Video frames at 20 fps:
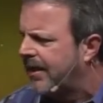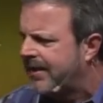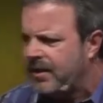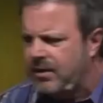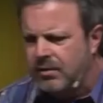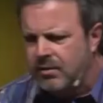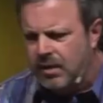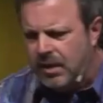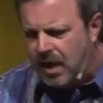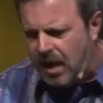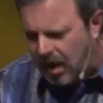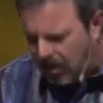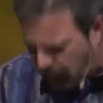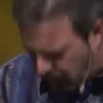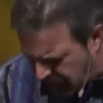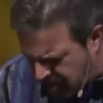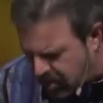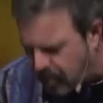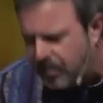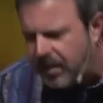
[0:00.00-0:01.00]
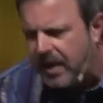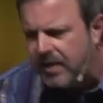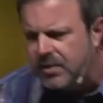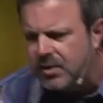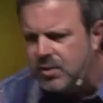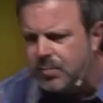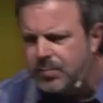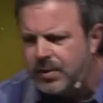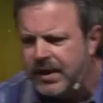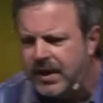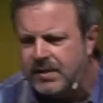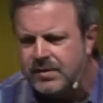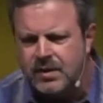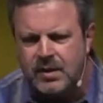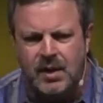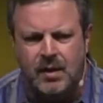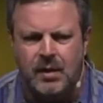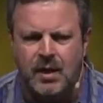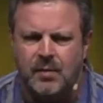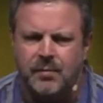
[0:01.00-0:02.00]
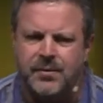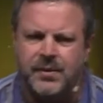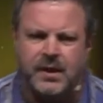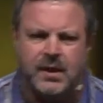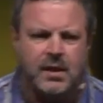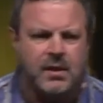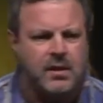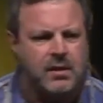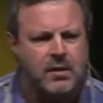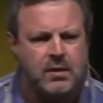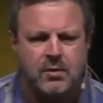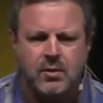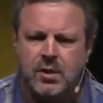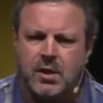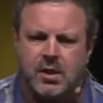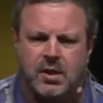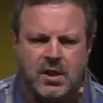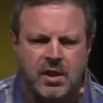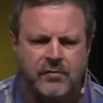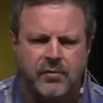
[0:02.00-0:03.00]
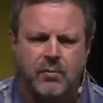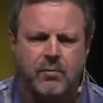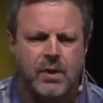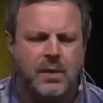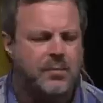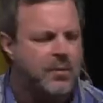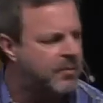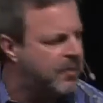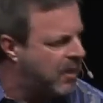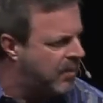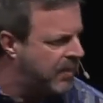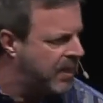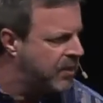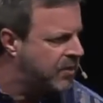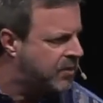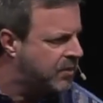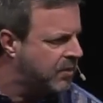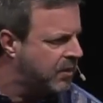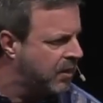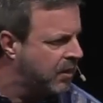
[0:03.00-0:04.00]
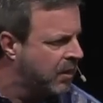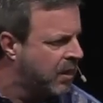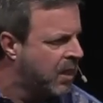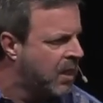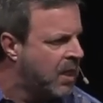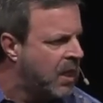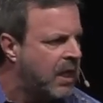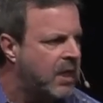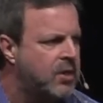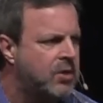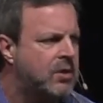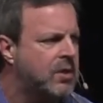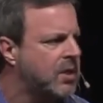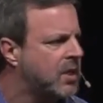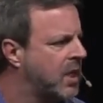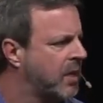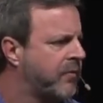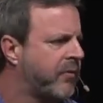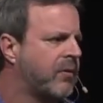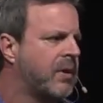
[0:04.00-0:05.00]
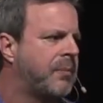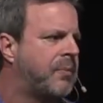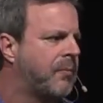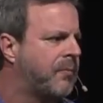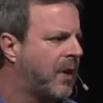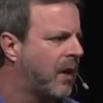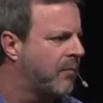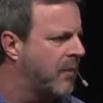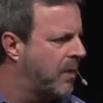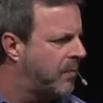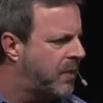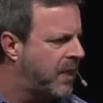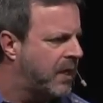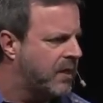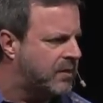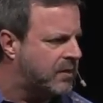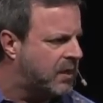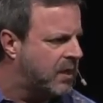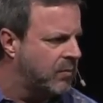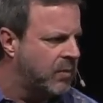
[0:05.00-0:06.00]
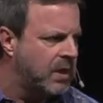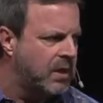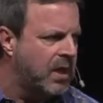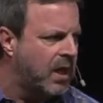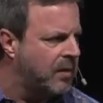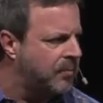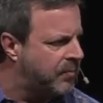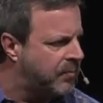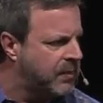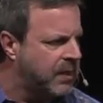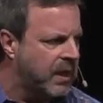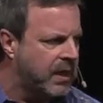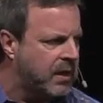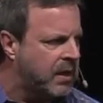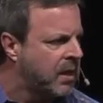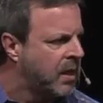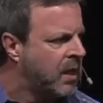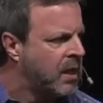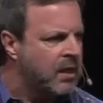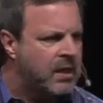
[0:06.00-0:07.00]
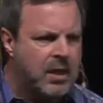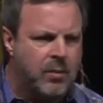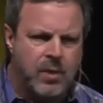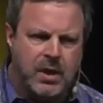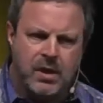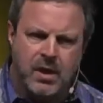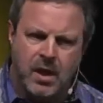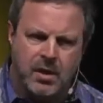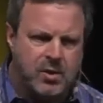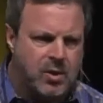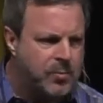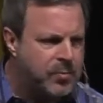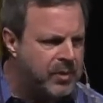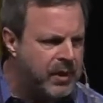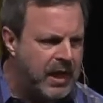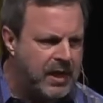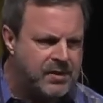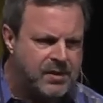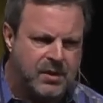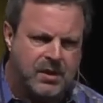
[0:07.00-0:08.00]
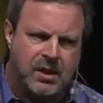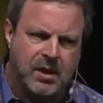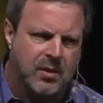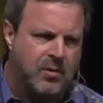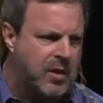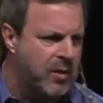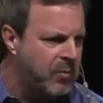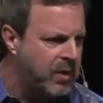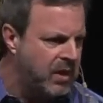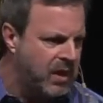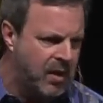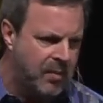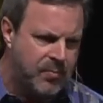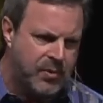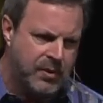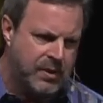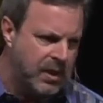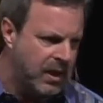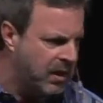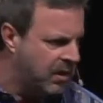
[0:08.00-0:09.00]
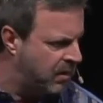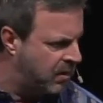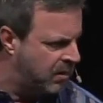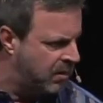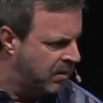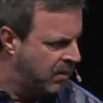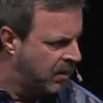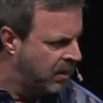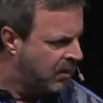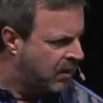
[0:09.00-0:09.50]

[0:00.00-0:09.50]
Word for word: You know, oh, where'd you buy those pants? And, I, am thinking, you, you could give a rip about my shirt and you can give a rip about my pants. Can we not, like, can we not do plastic and can we not pretend?